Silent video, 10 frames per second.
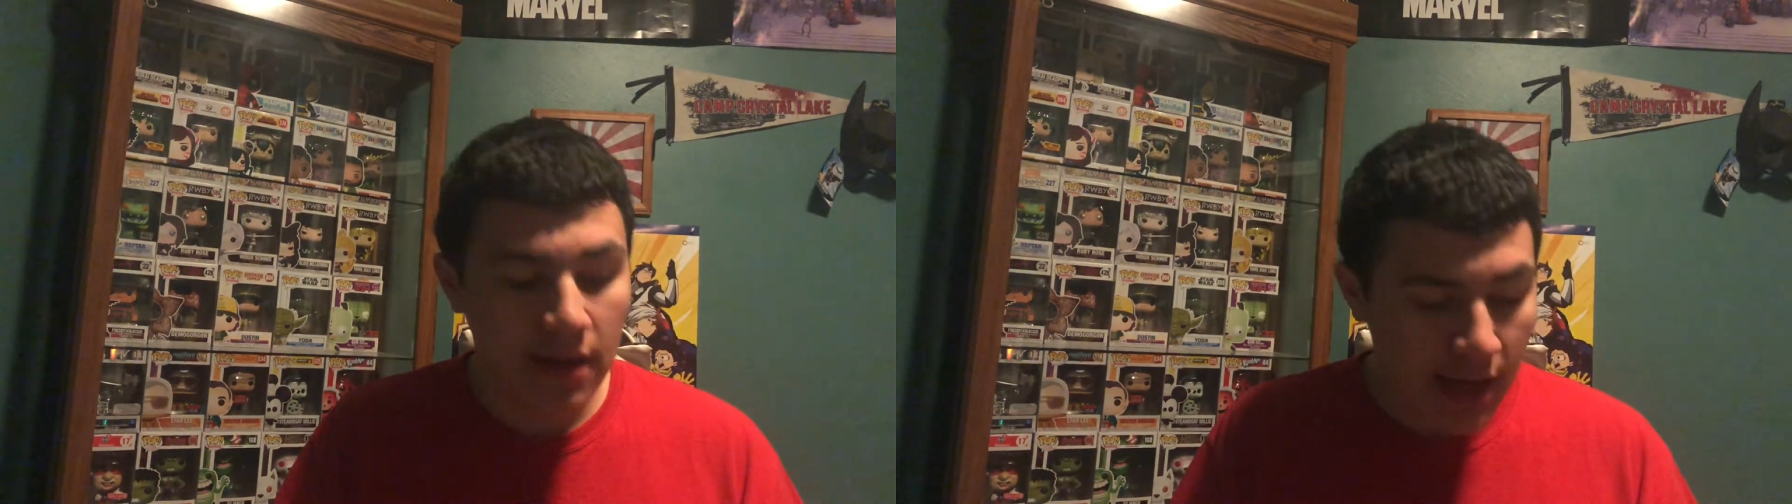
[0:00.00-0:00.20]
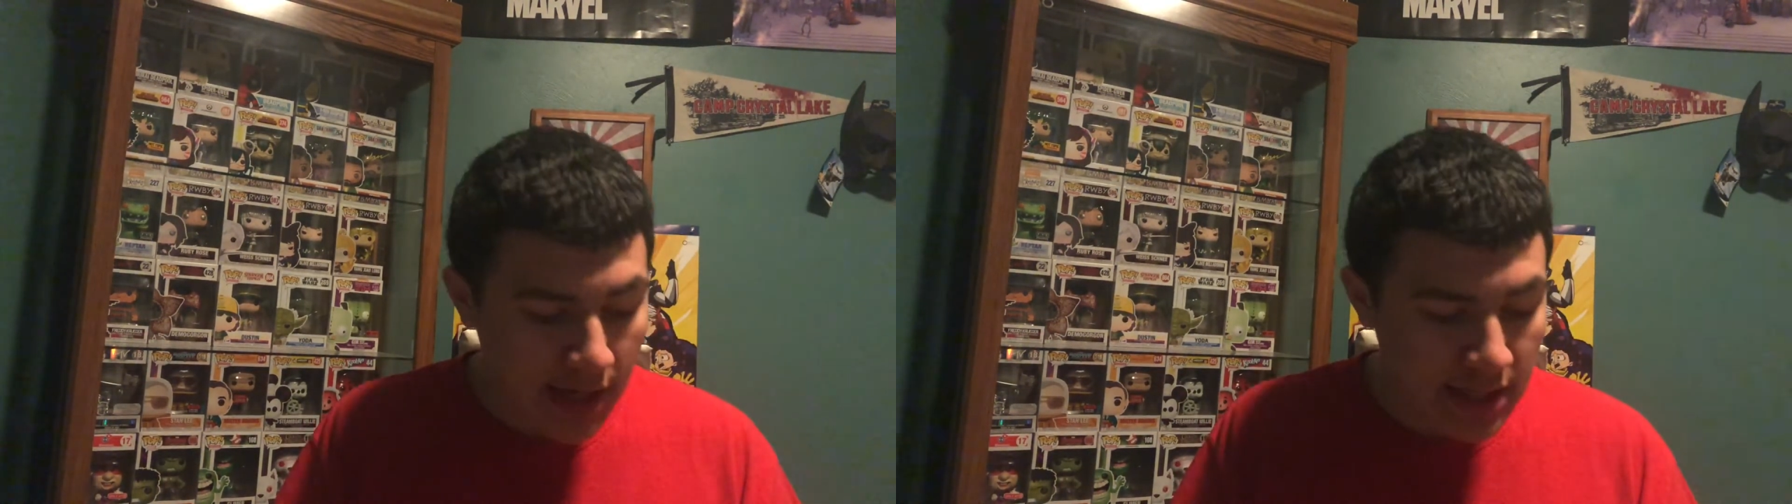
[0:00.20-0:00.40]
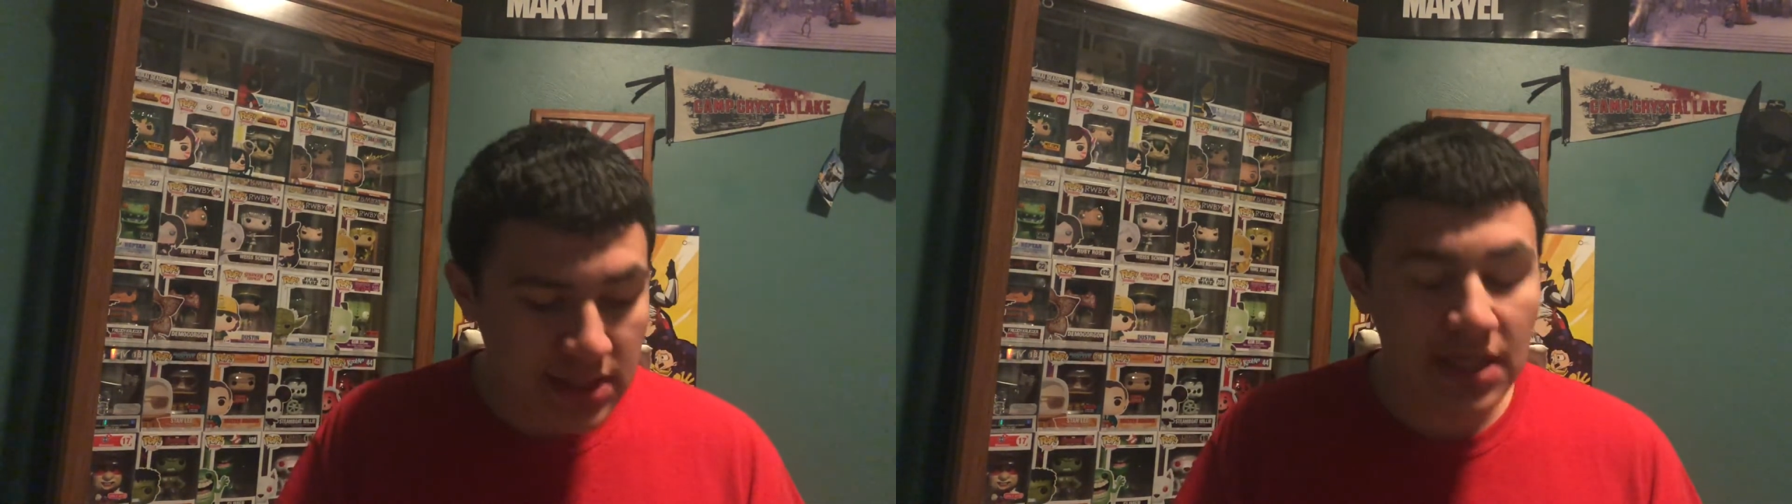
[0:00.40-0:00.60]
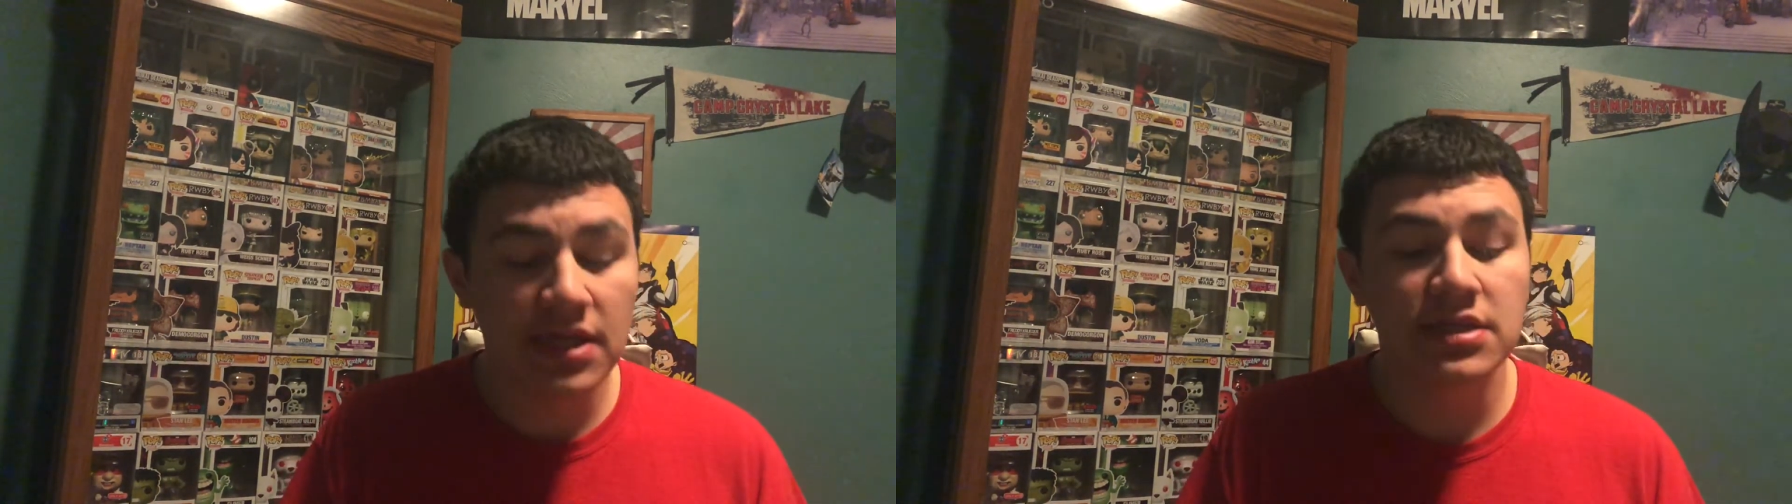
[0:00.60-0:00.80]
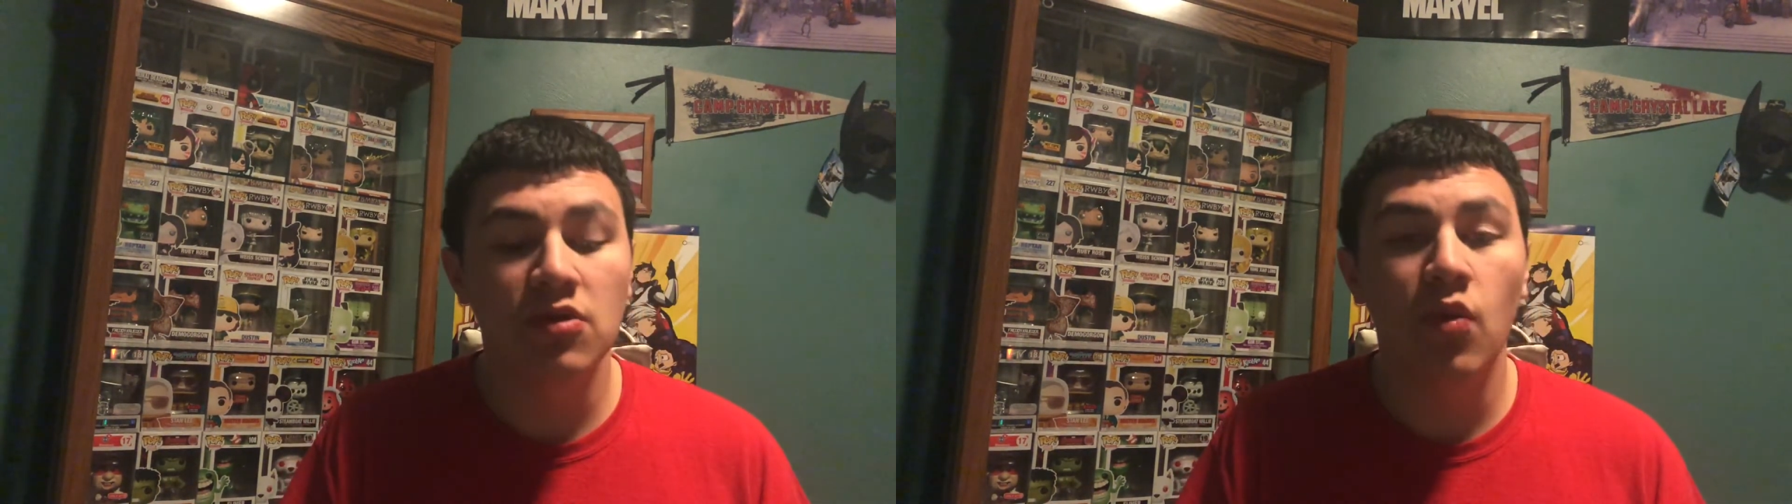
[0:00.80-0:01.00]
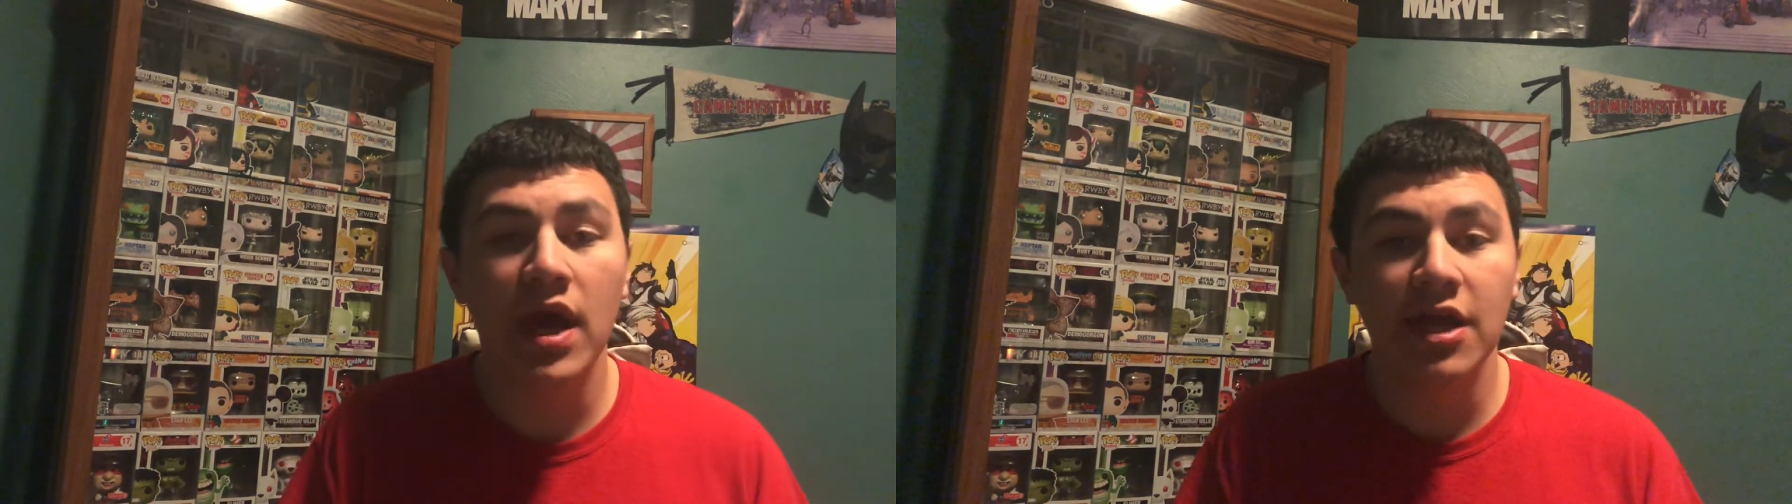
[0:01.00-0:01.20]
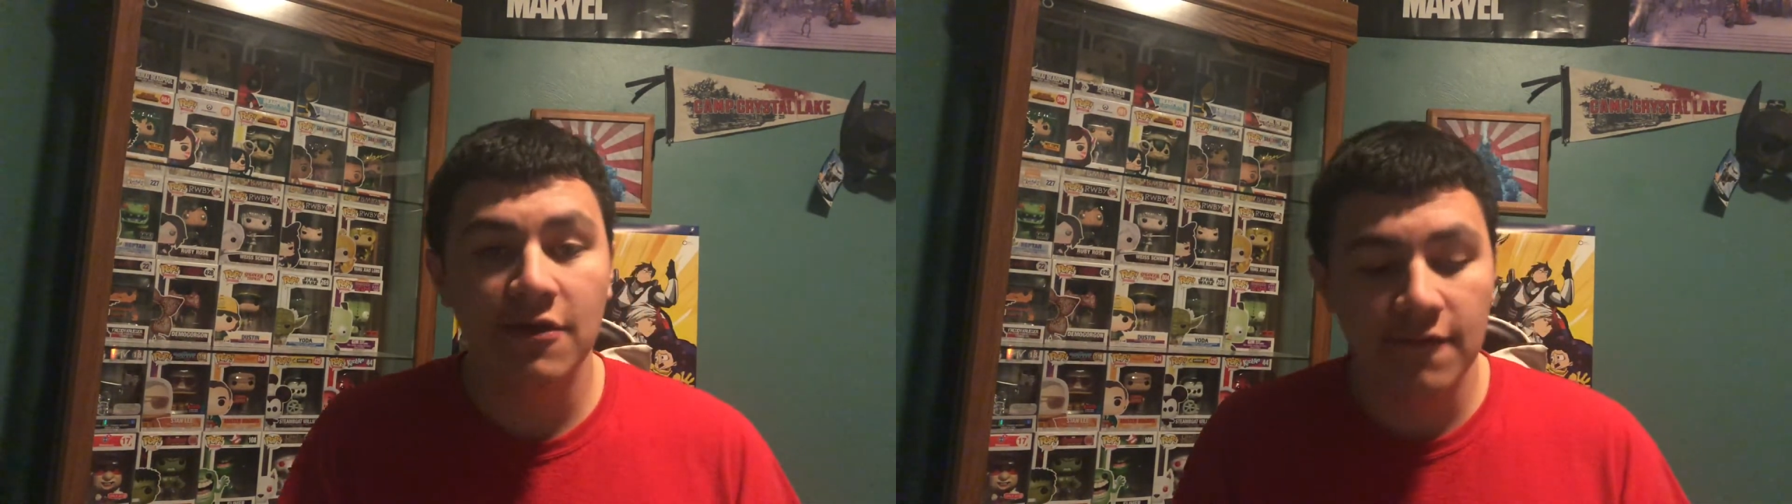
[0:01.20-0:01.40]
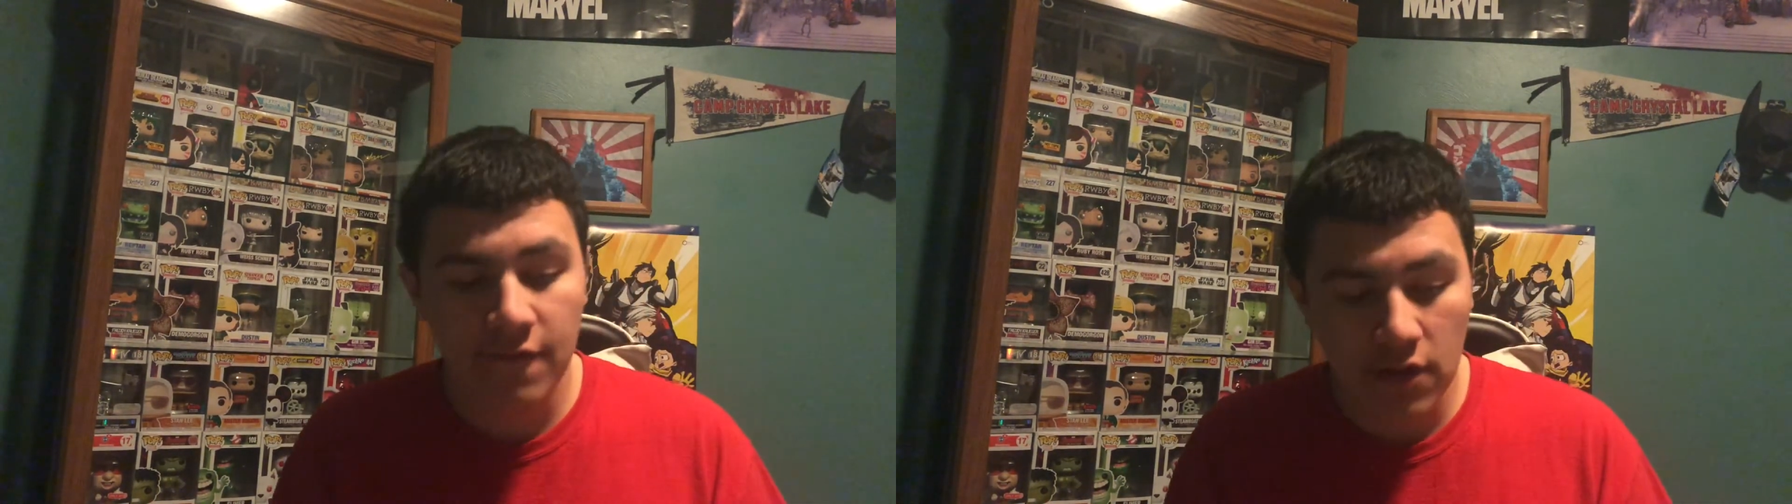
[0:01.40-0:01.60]
and he's in his away
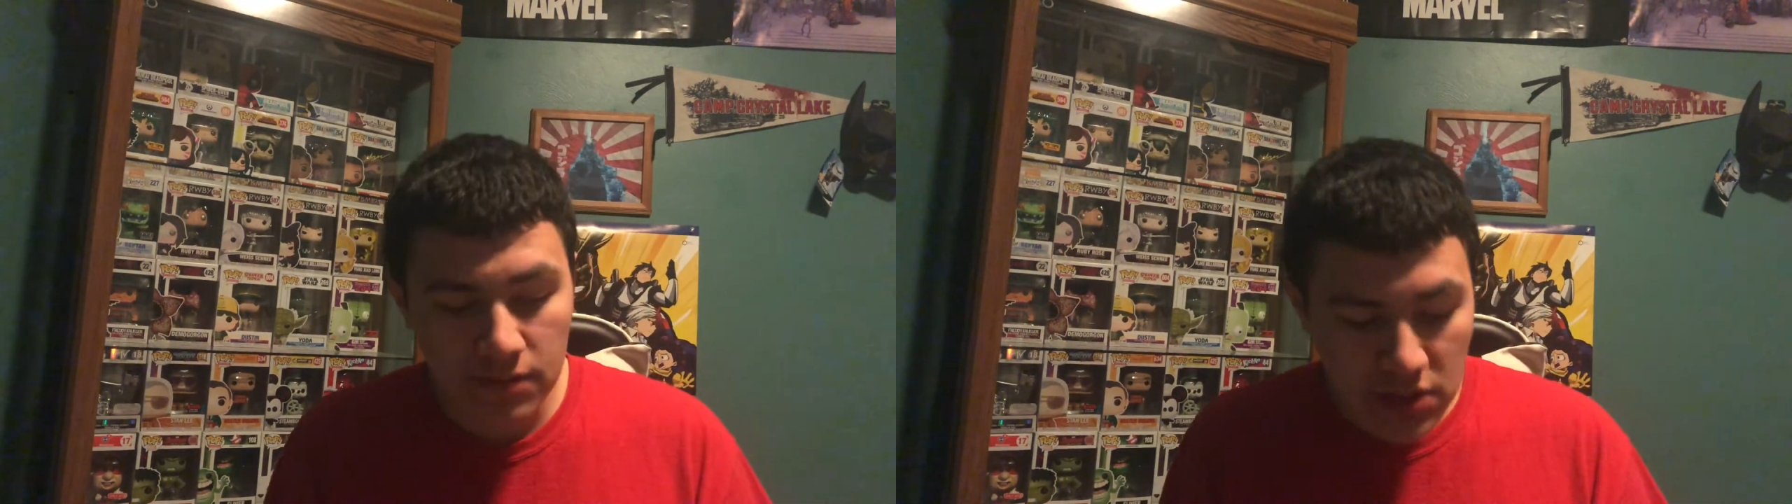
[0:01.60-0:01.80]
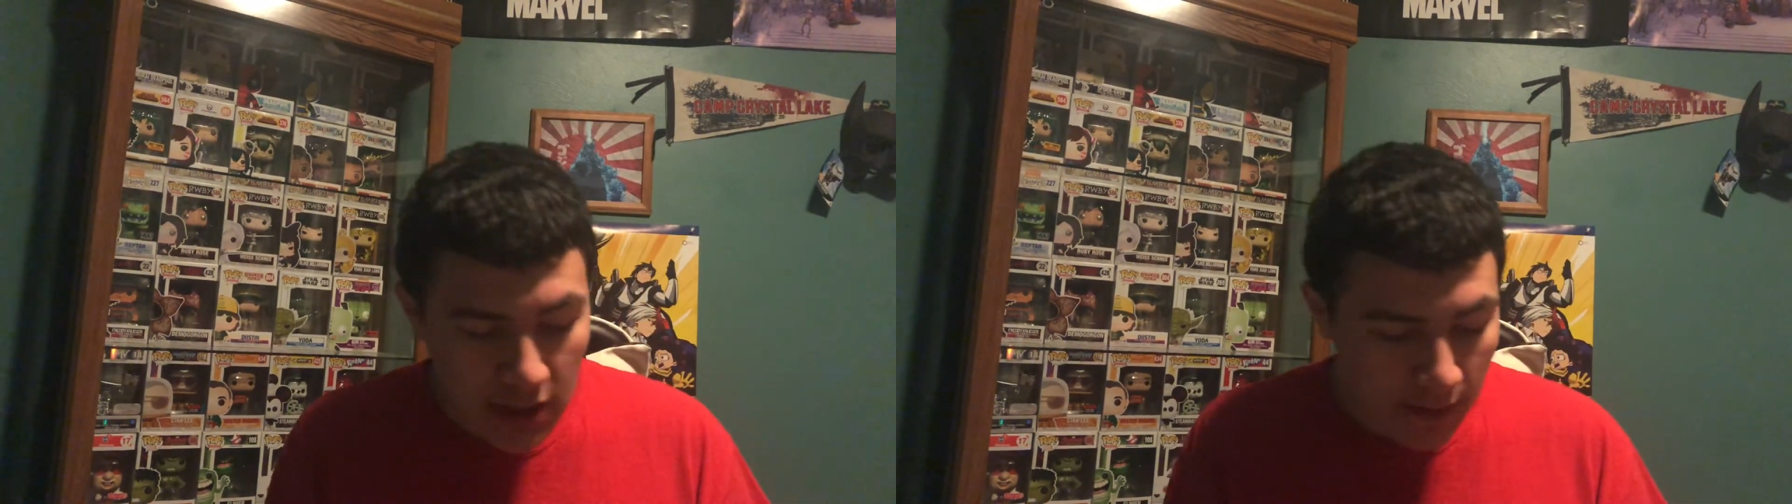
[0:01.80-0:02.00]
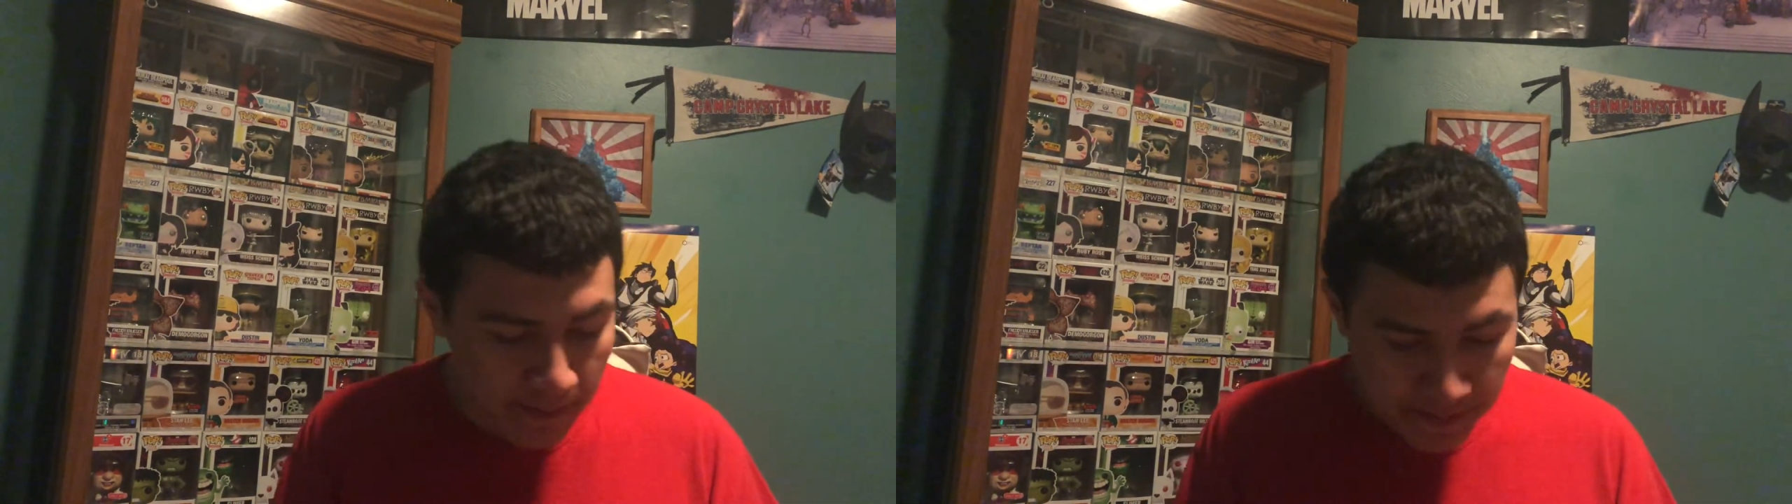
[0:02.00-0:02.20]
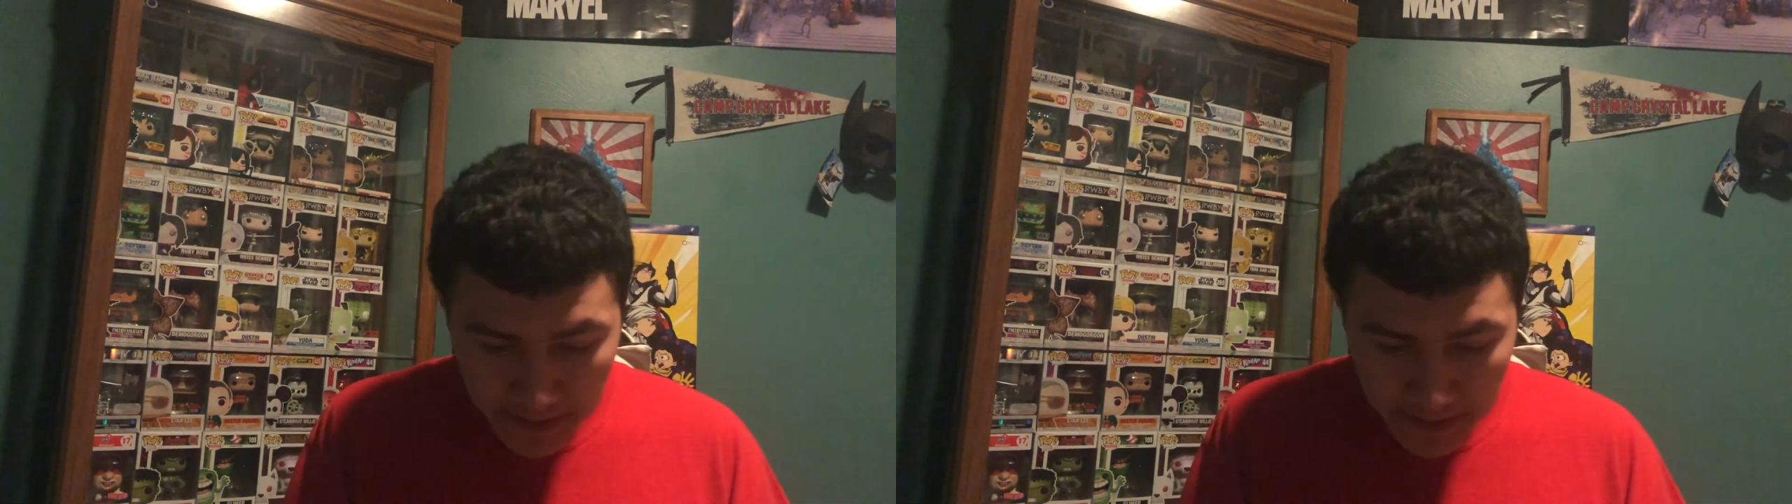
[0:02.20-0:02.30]
uniform. So